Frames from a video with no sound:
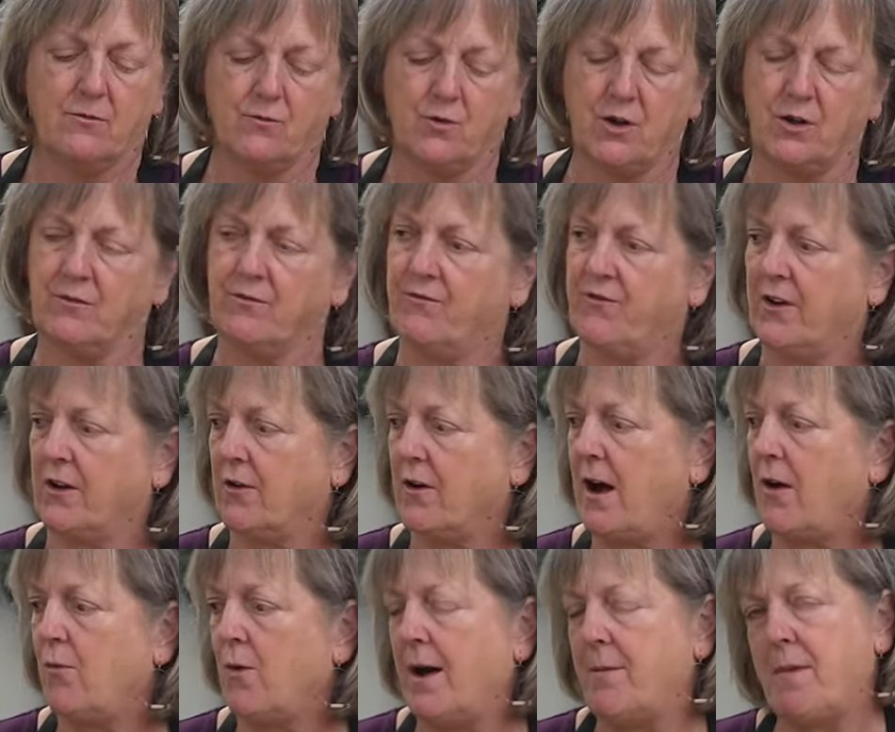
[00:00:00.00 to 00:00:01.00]
couldn't figure
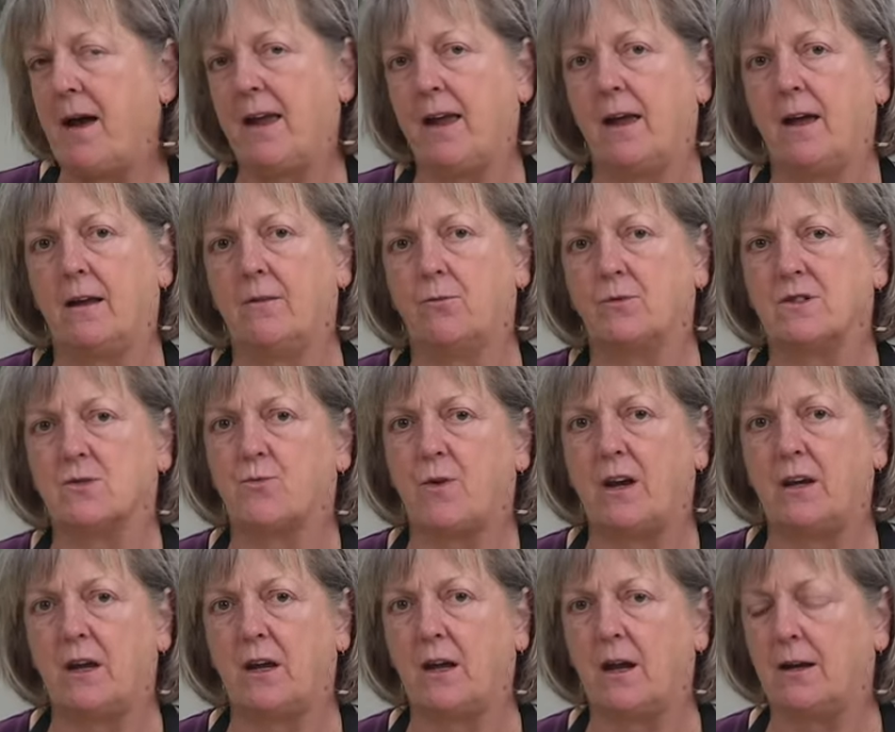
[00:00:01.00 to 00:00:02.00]
out why my hand was
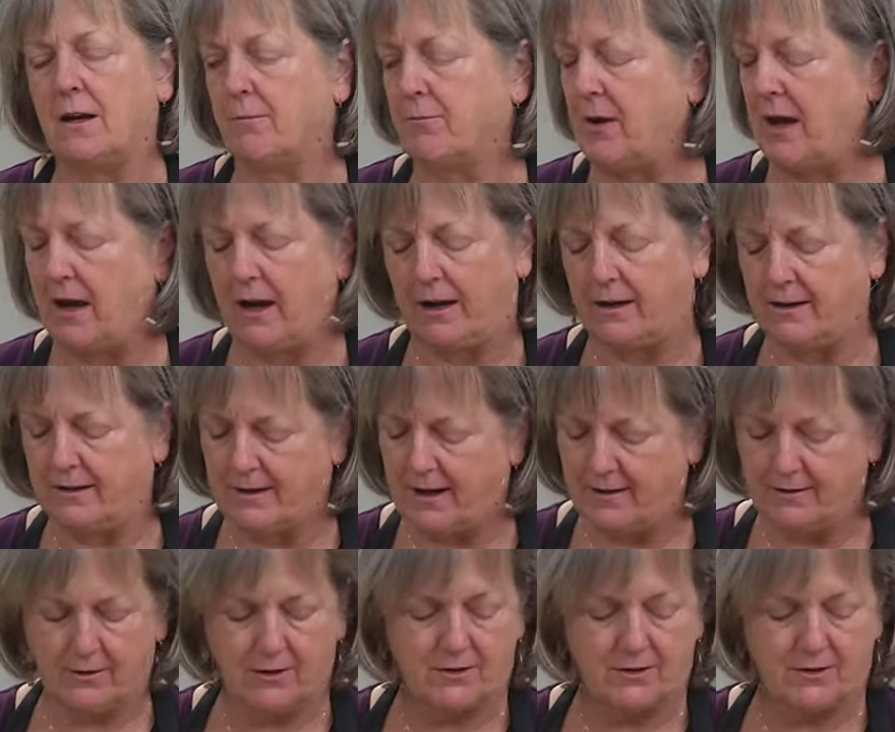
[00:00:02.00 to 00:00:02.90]
radiating pain, and I